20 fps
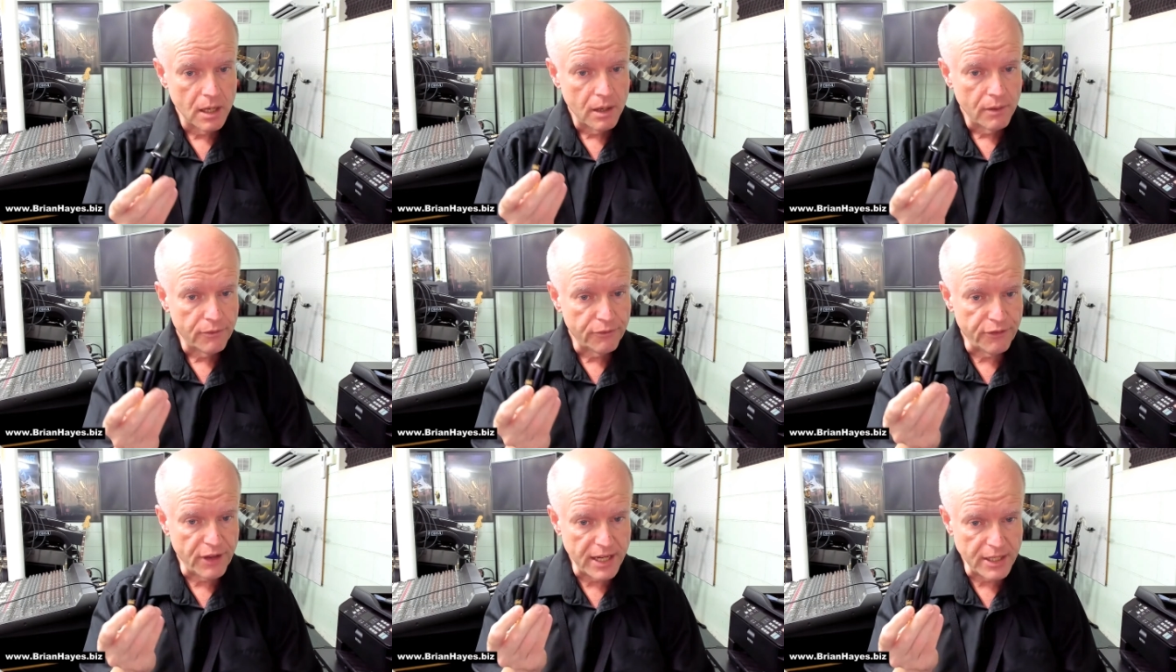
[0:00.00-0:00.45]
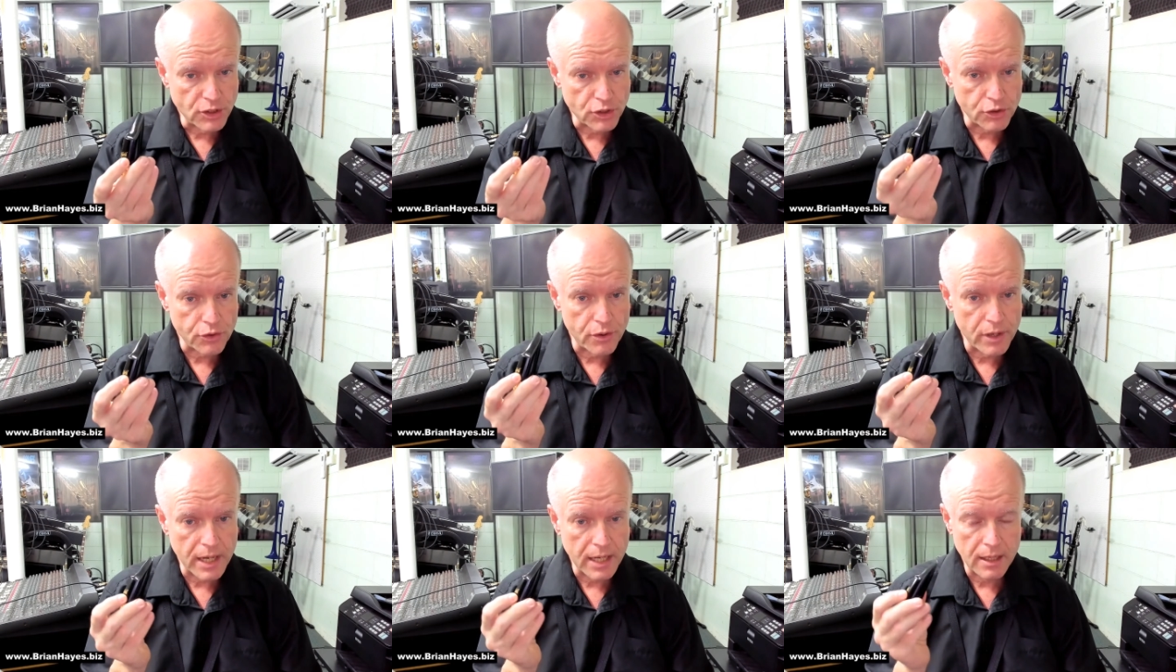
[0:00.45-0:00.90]

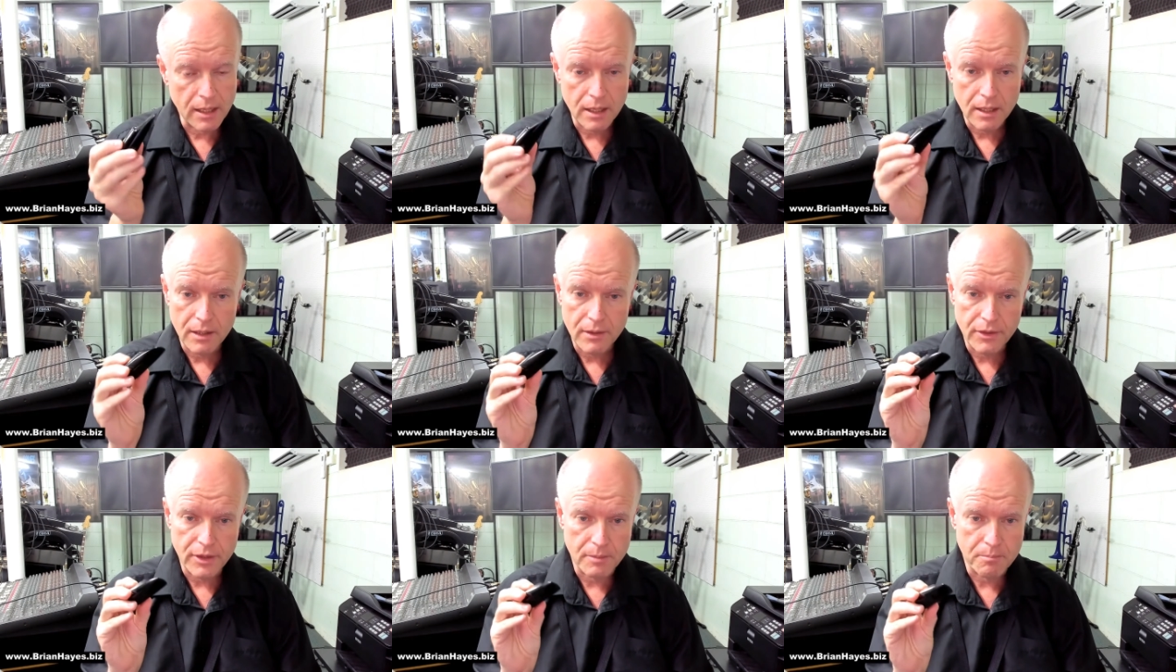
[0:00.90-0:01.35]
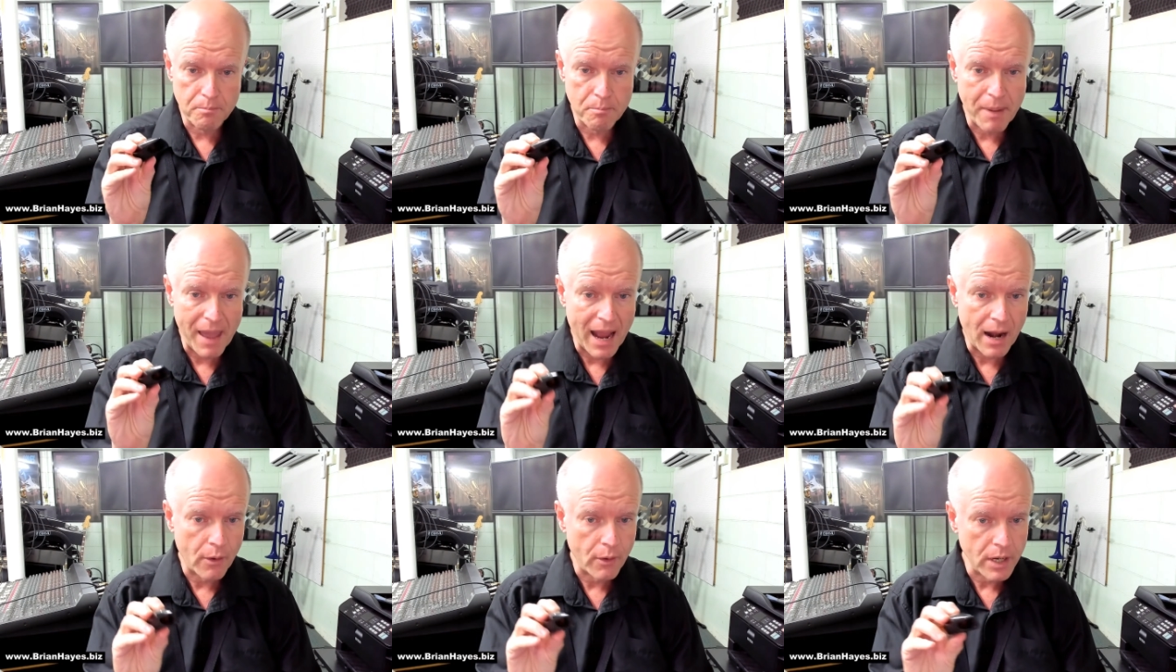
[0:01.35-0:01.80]
featuring the
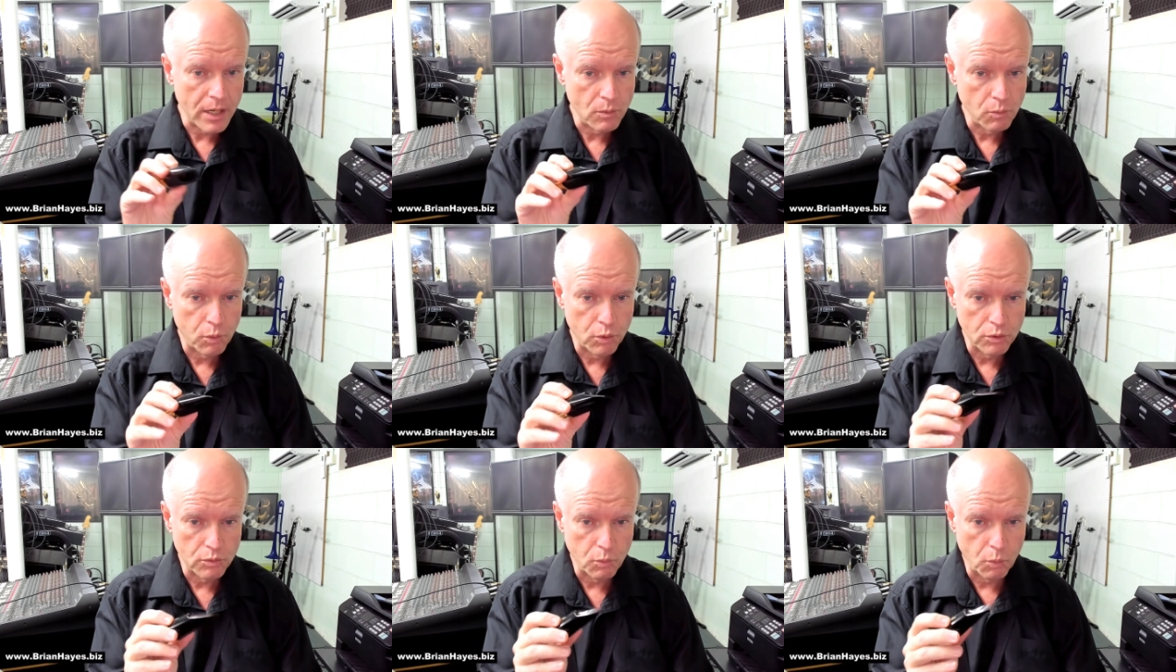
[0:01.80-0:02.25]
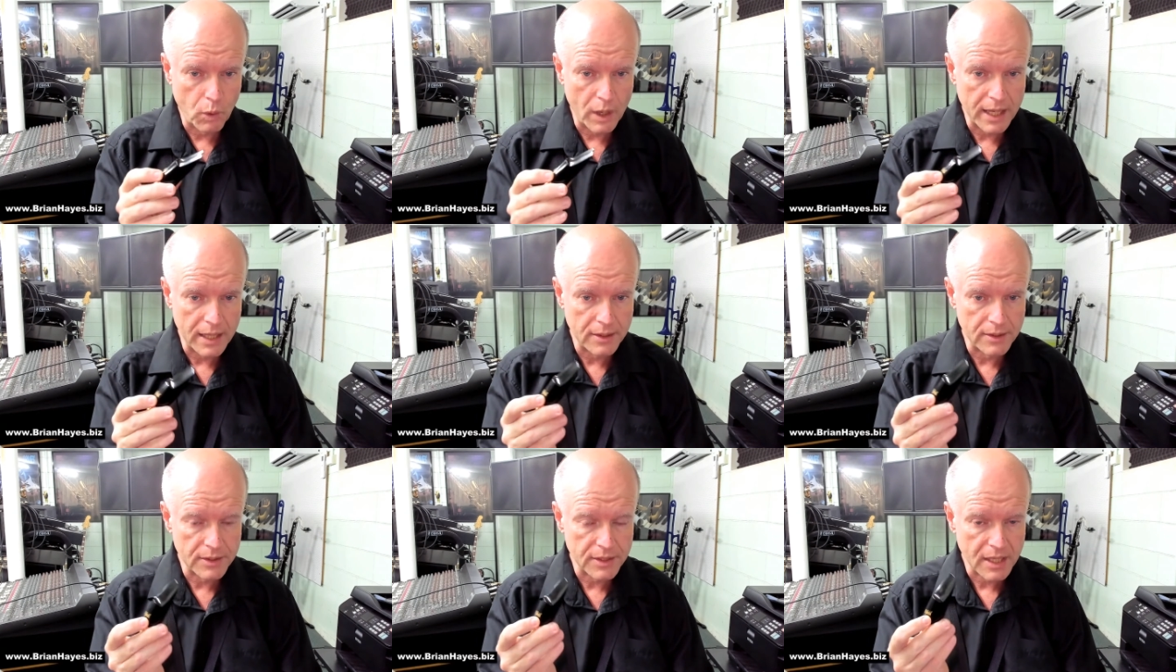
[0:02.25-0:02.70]
Bari
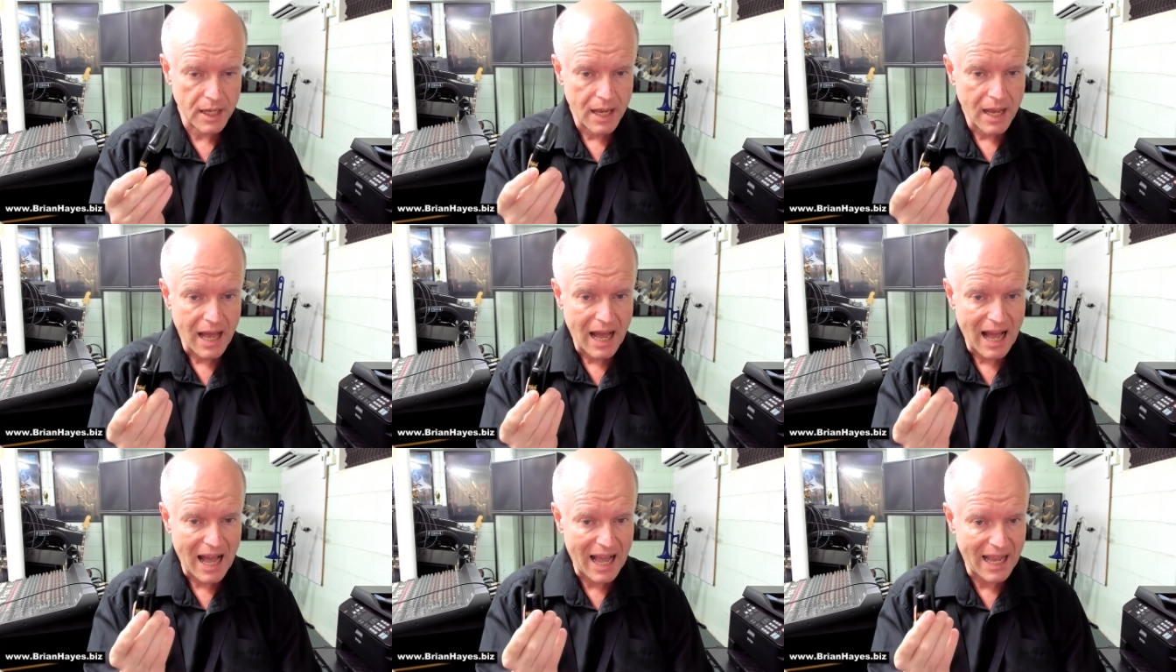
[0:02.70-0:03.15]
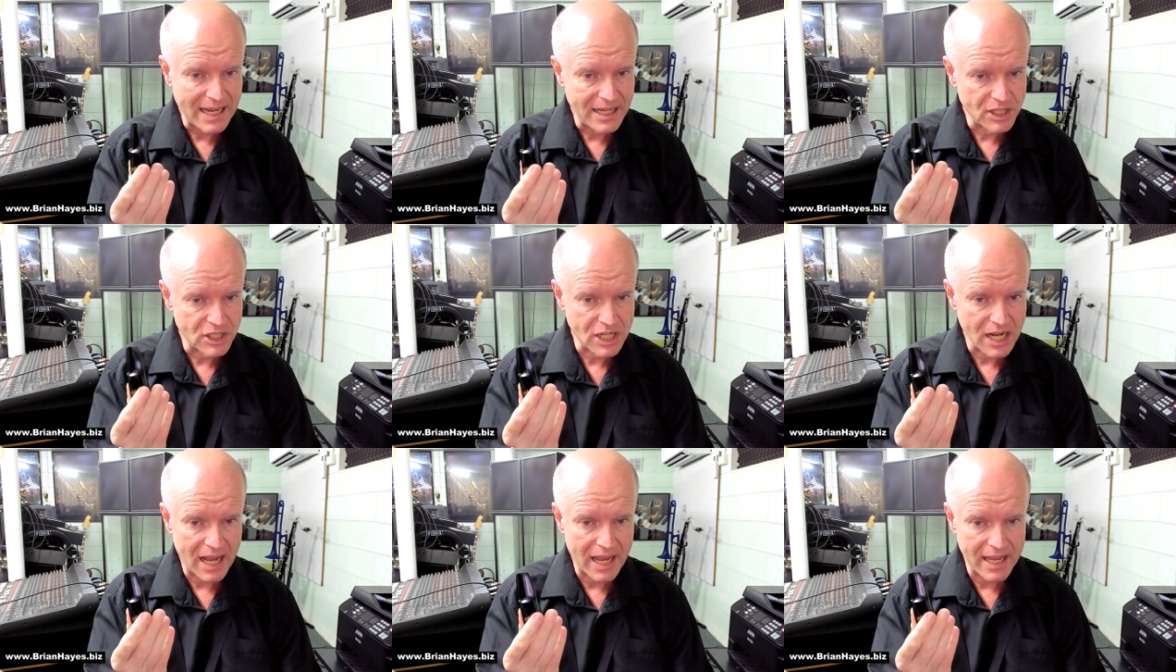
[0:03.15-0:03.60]
Woodwinds
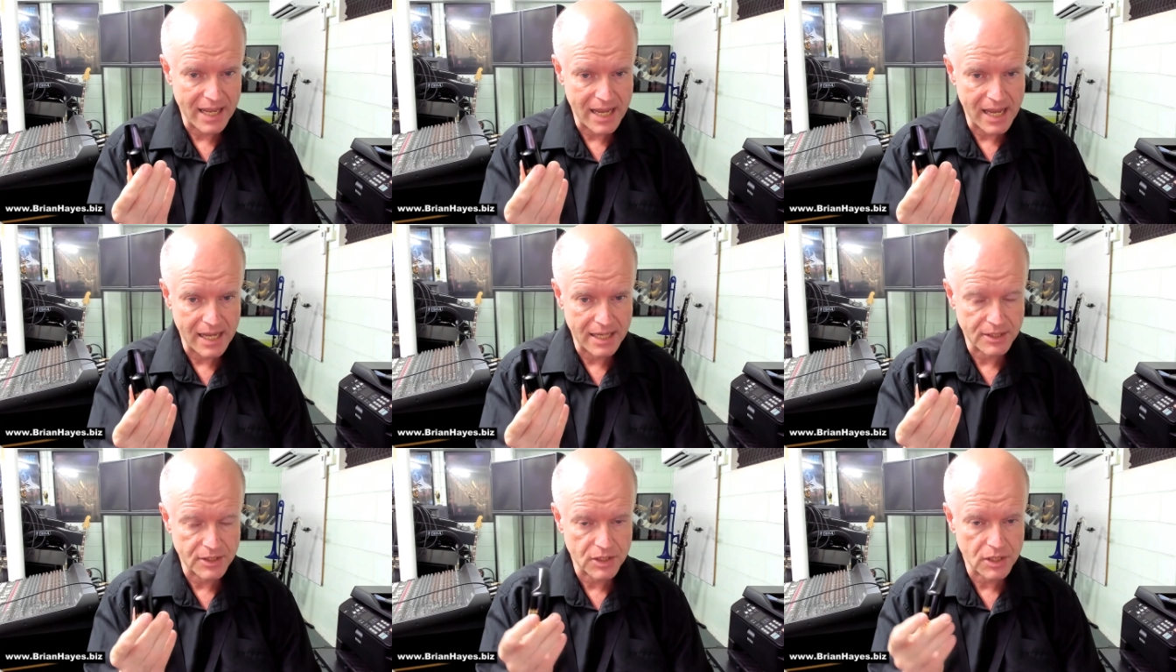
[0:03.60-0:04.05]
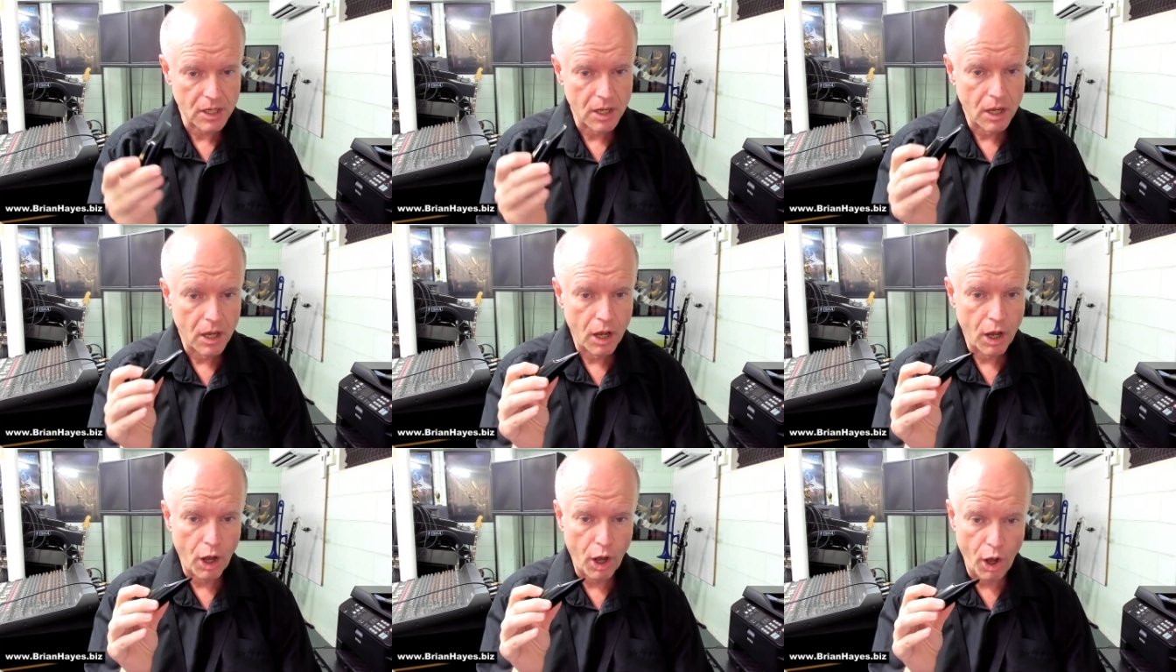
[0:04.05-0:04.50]
HAS
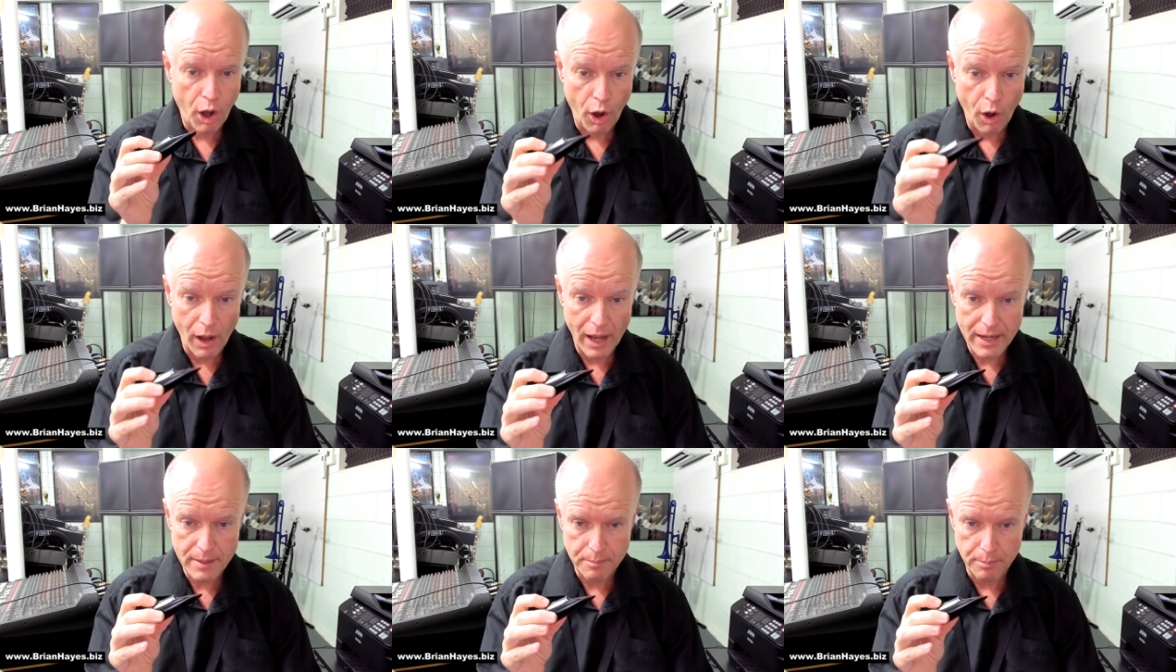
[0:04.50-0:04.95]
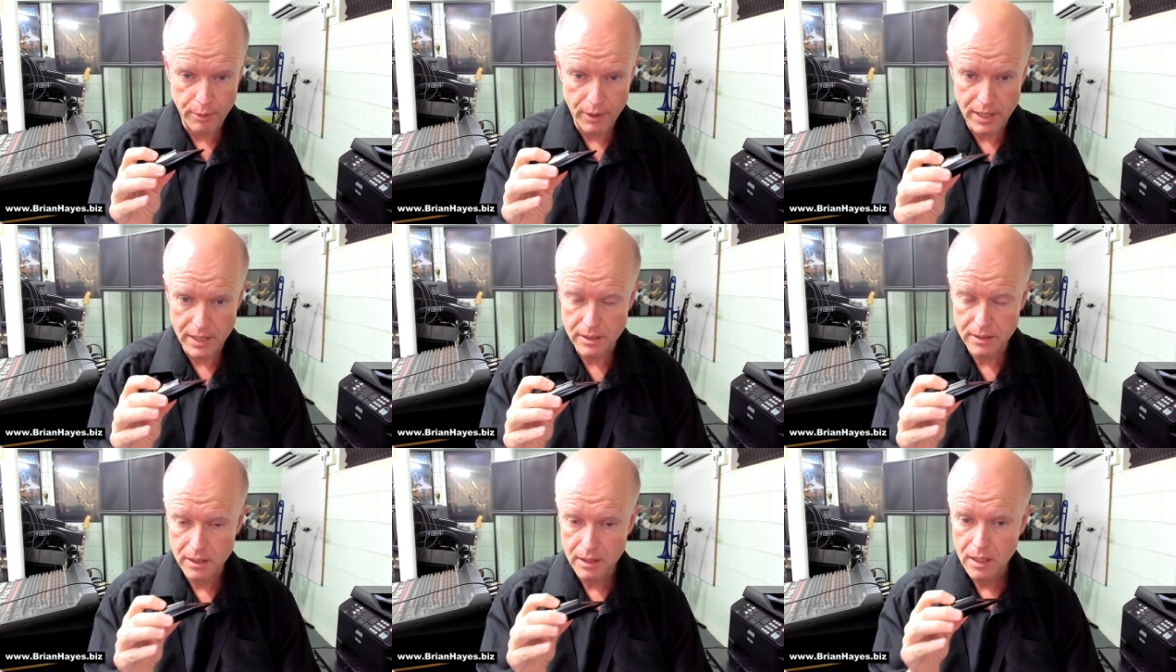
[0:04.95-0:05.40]

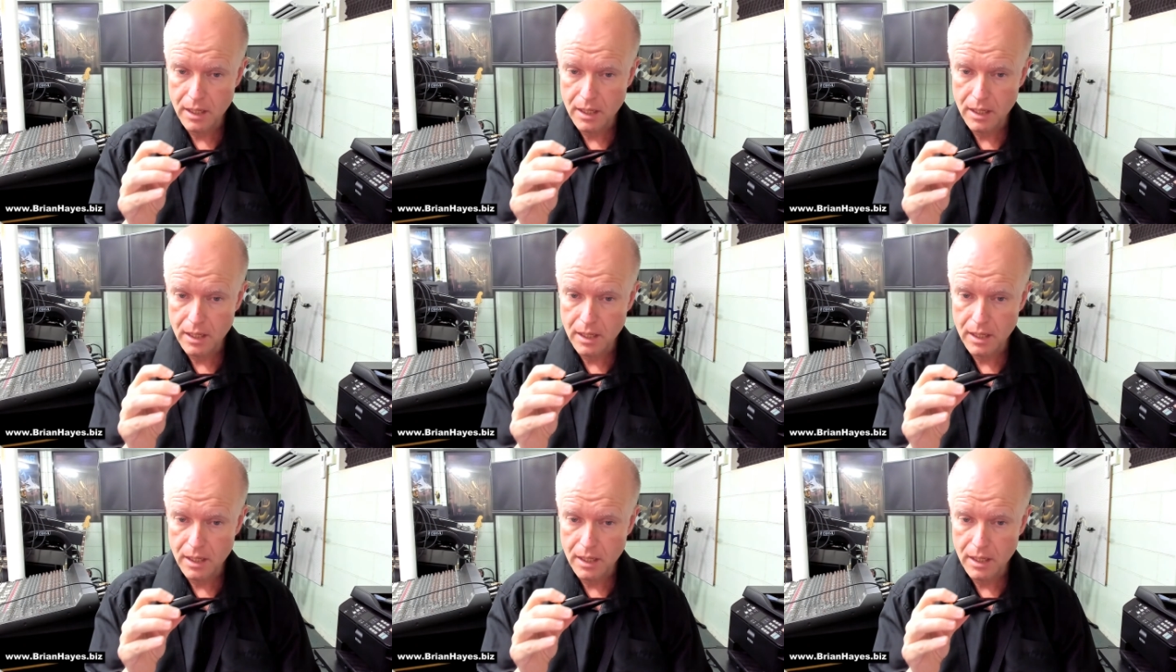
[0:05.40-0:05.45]
hybrid